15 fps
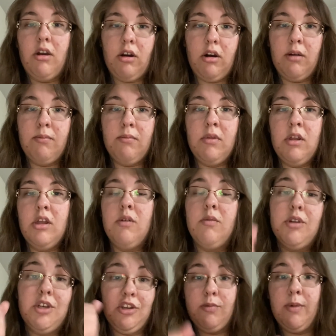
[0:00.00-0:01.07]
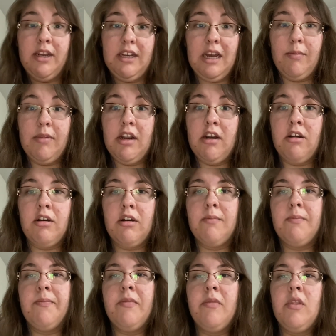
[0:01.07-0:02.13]
arm, which is my dominant
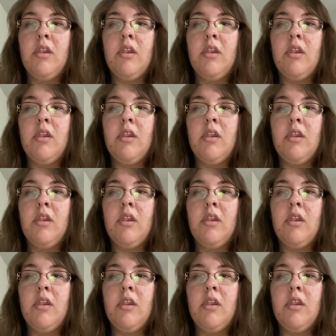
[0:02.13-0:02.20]
arm,